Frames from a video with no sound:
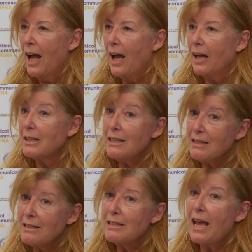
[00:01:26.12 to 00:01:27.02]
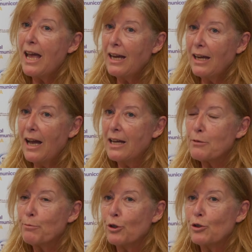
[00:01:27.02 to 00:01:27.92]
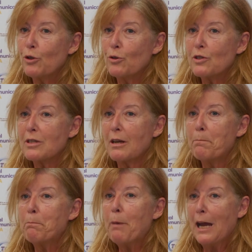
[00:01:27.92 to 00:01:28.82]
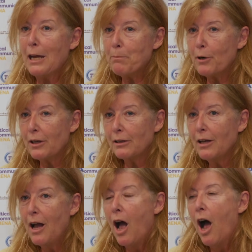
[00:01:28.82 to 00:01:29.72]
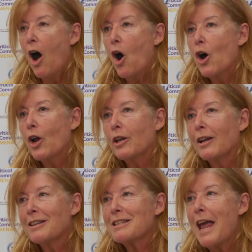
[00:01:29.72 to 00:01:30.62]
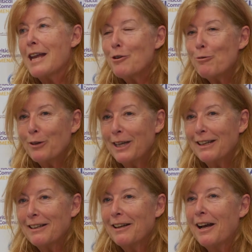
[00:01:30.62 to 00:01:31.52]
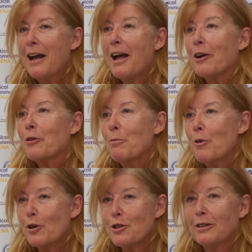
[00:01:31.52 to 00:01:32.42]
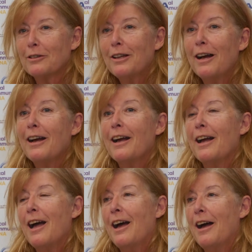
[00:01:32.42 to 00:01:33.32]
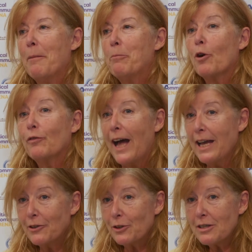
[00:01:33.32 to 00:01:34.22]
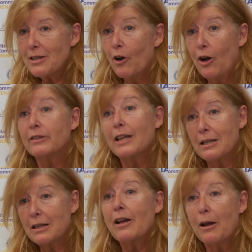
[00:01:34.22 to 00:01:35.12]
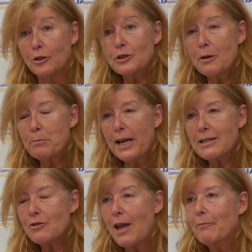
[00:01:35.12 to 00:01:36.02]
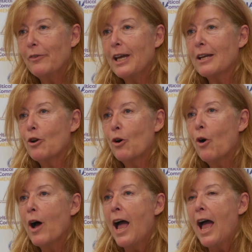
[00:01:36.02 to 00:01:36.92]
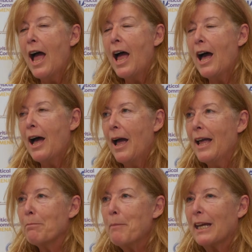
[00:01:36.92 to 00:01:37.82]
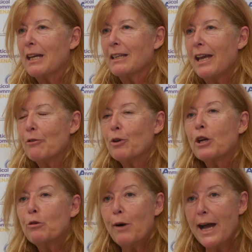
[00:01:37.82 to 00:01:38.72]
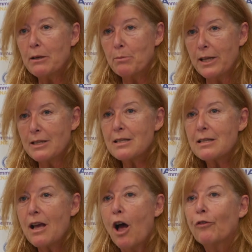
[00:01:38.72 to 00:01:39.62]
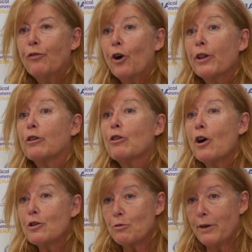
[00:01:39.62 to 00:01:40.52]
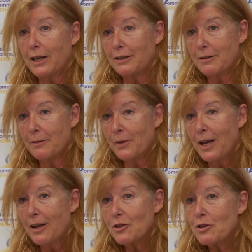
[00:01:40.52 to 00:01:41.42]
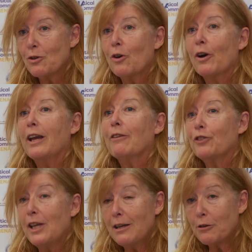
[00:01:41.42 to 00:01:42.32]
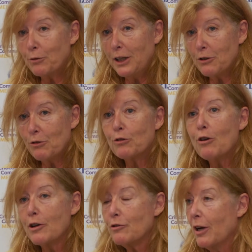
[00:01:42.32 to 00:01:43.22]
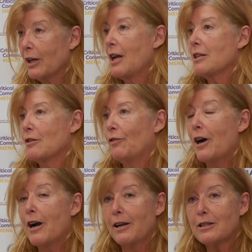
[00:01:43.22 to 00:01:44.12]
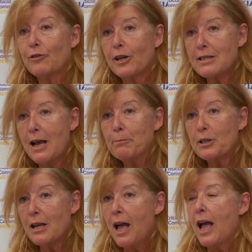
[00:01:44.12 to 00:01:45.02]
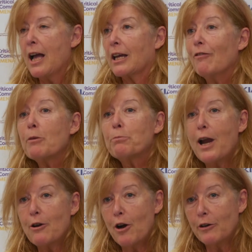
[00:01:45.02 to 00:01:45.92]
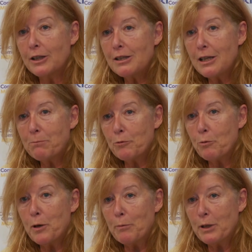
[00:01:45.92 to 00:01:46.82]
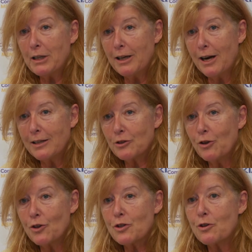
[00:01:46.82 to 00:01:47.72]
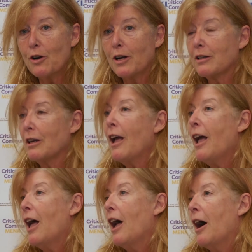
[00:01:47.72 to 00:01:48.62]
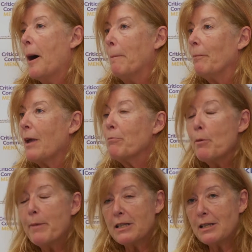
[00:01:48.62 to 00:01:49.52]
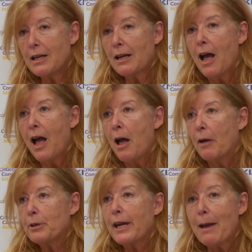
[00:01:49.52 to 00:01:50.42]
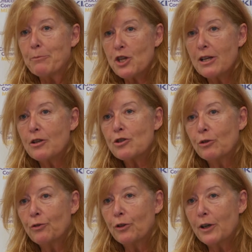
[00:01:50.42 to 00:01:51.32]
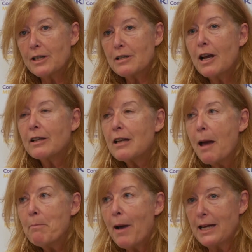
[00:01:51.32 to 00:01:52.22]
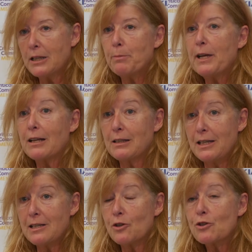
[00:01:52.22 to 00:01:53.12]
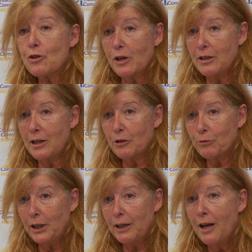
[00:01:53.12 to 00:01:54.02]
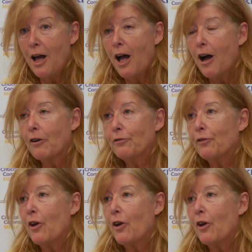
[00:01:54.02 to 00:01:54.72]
TCCA has produced a paper on tendering commercial providers that also applies to MVNO and making their requirements for the contract. So if they agree to the contract as far as, for example, giving priority to PPDR is concerned, implementing preemption and so forth, there might be at least a certain degree of